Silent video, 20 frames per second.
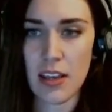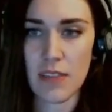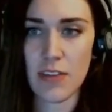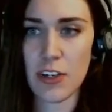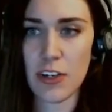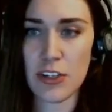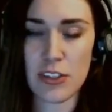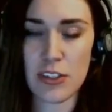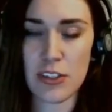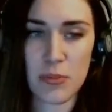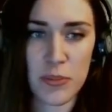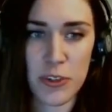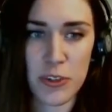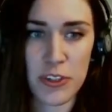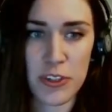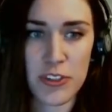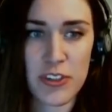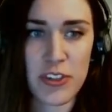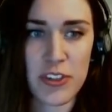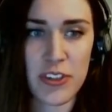very
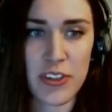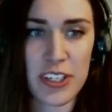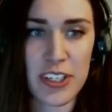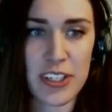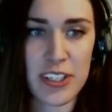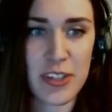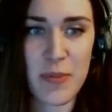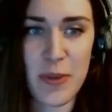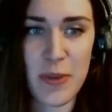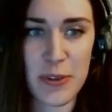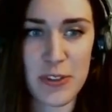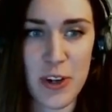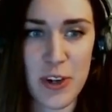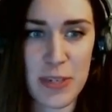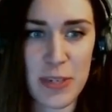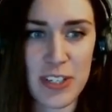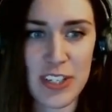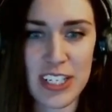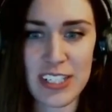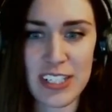similarly to most
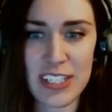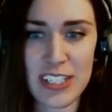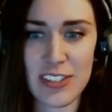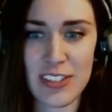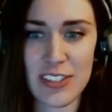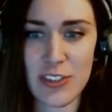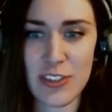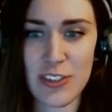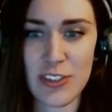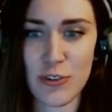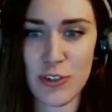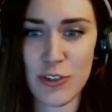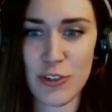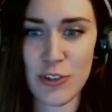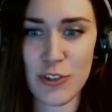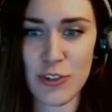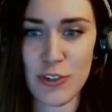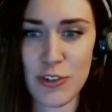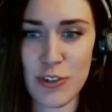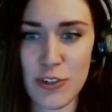RPGs, you just
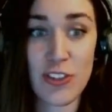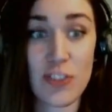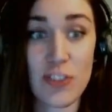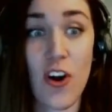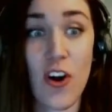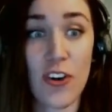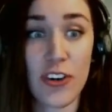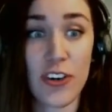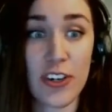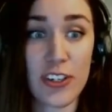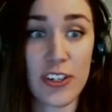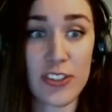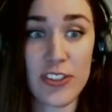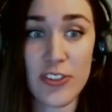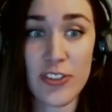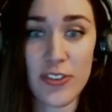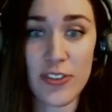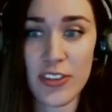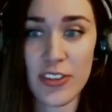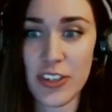want to get stronger
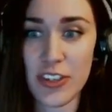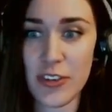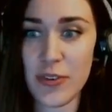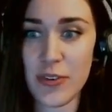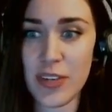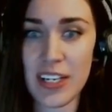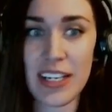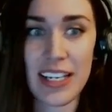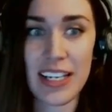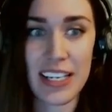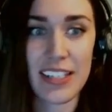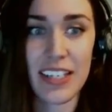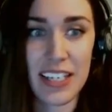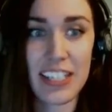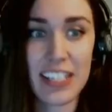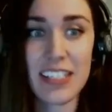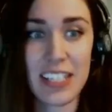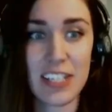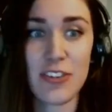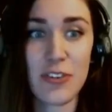so that you can c-
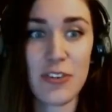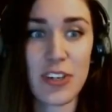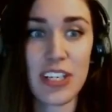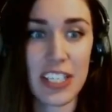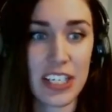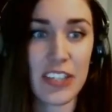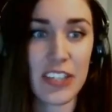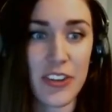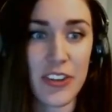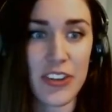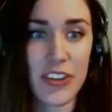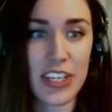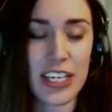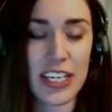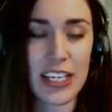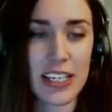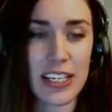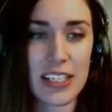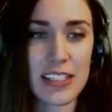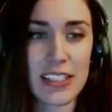continue to kill
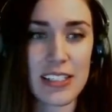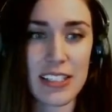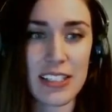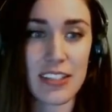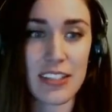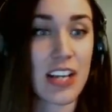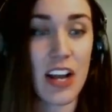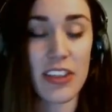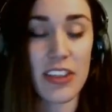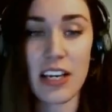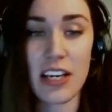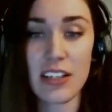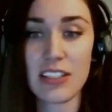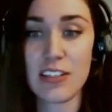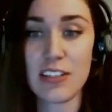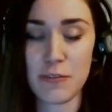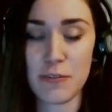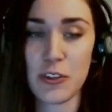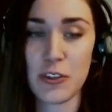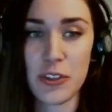things. It's not
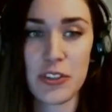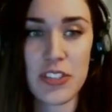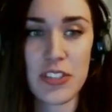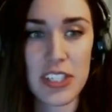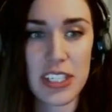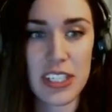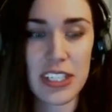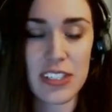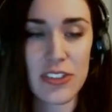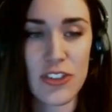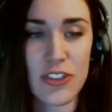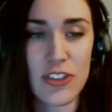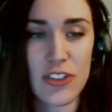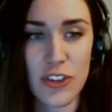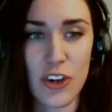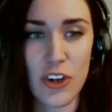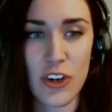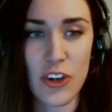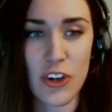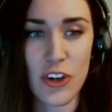that difficult to get
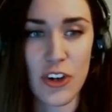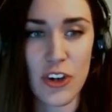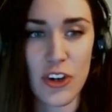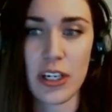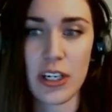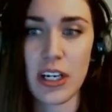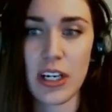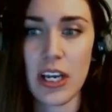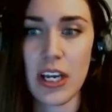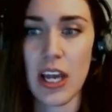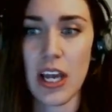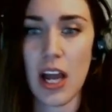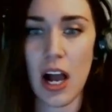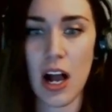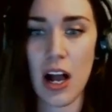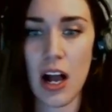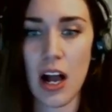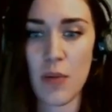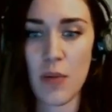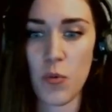stronger.
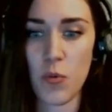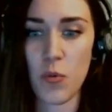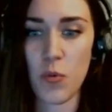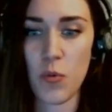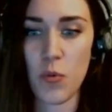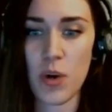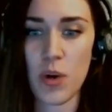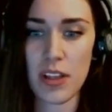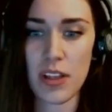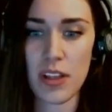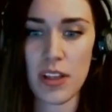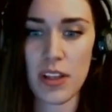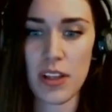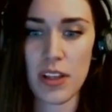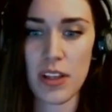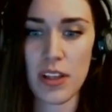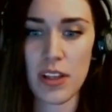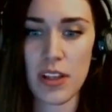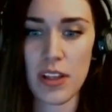Um, one of the